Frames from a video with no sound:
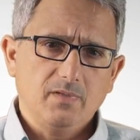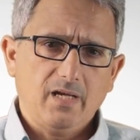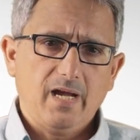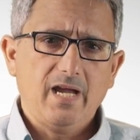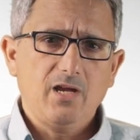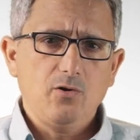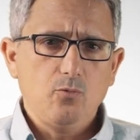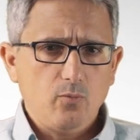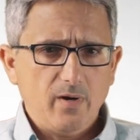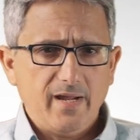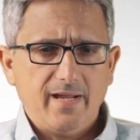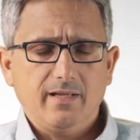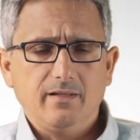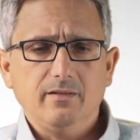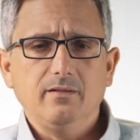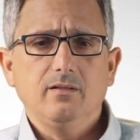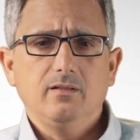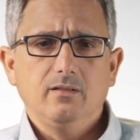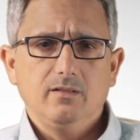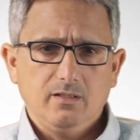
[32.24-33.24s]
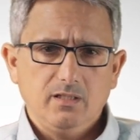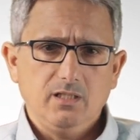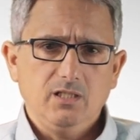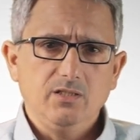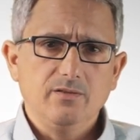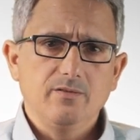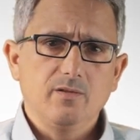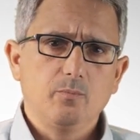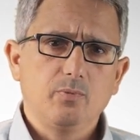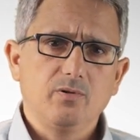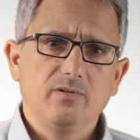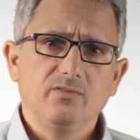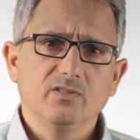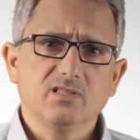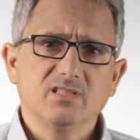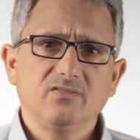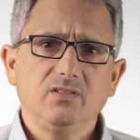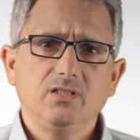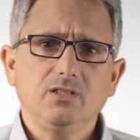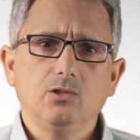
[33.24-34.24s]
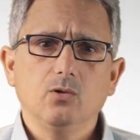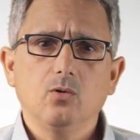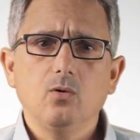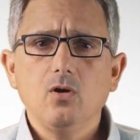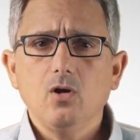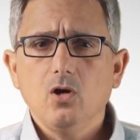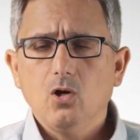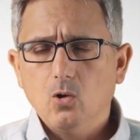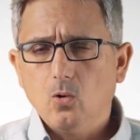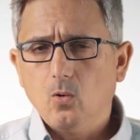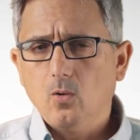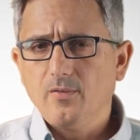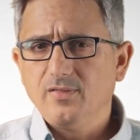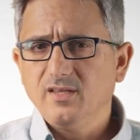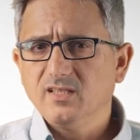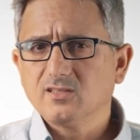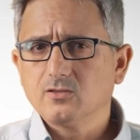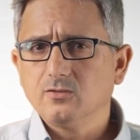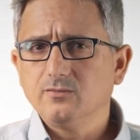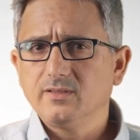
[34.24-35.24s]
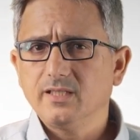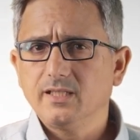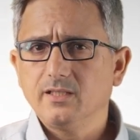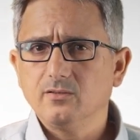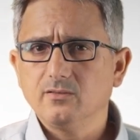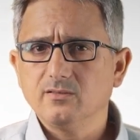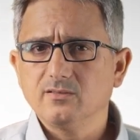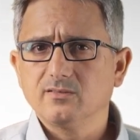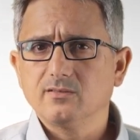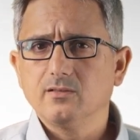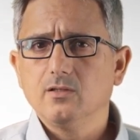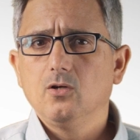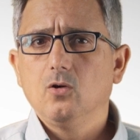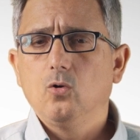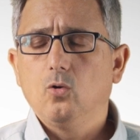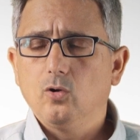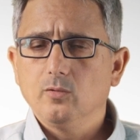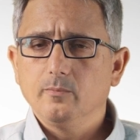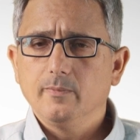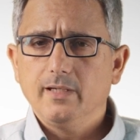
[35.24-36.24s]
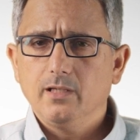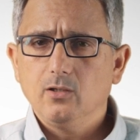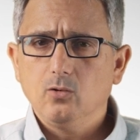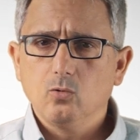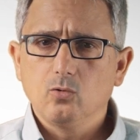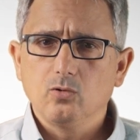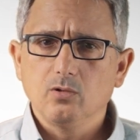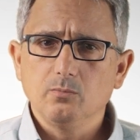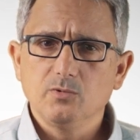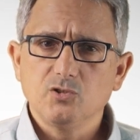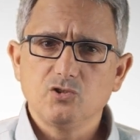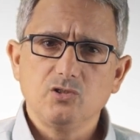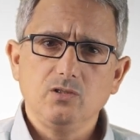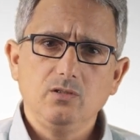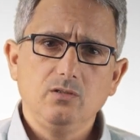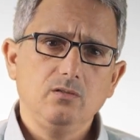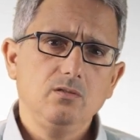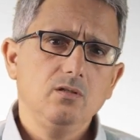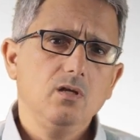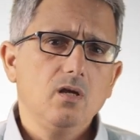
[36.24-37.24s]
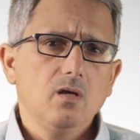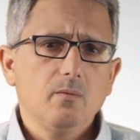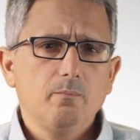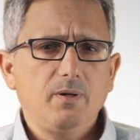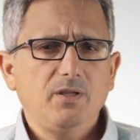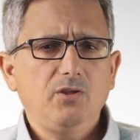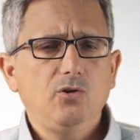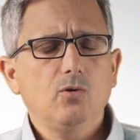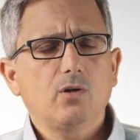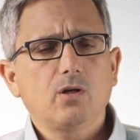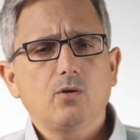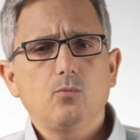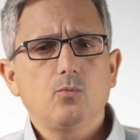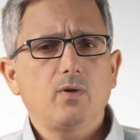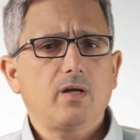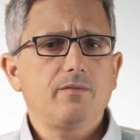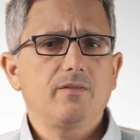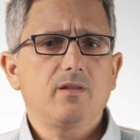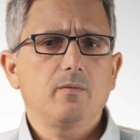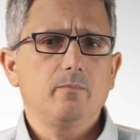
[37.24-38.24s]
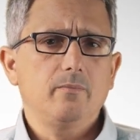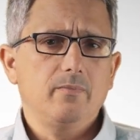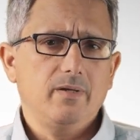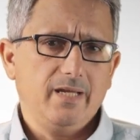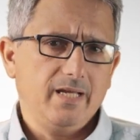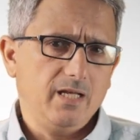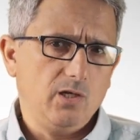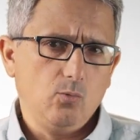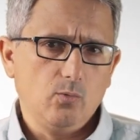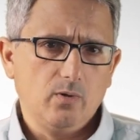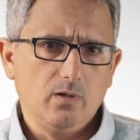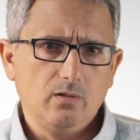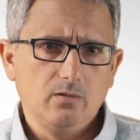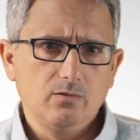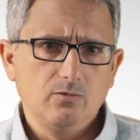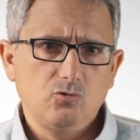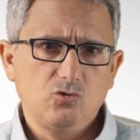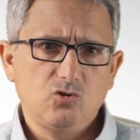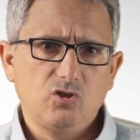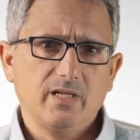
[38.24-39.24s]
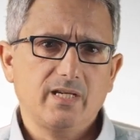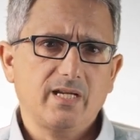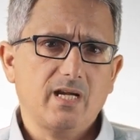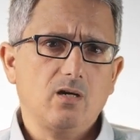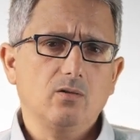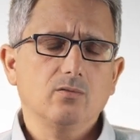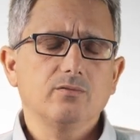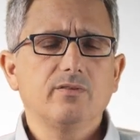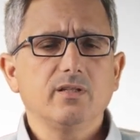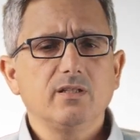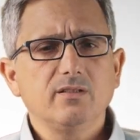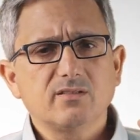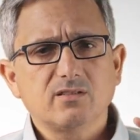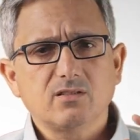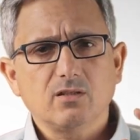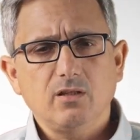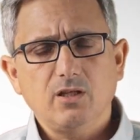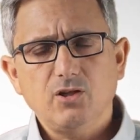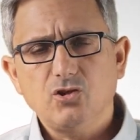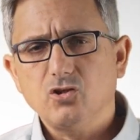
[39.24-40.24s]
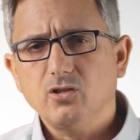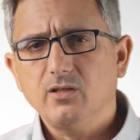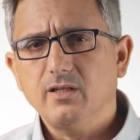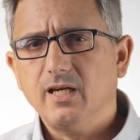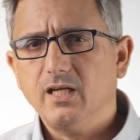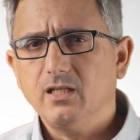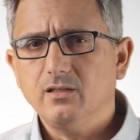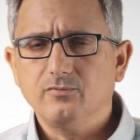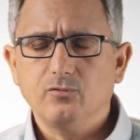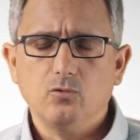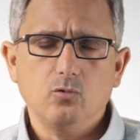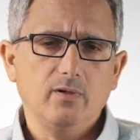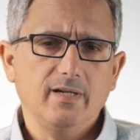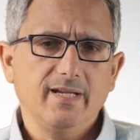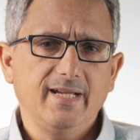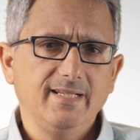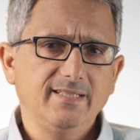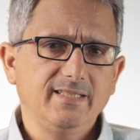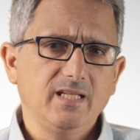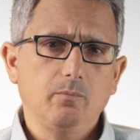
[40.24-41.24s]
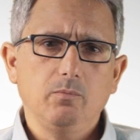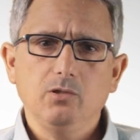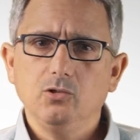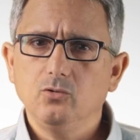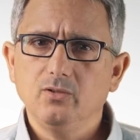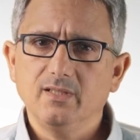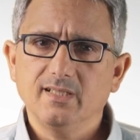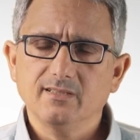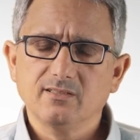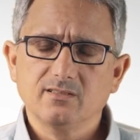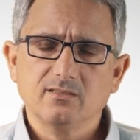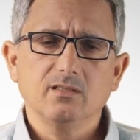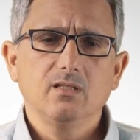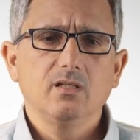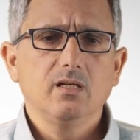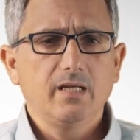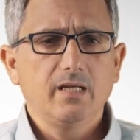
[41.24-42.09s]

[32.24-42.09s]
I ran in the previous video all these containers on my local machine, but you can run them anywhere. Check out the installation guide for AWS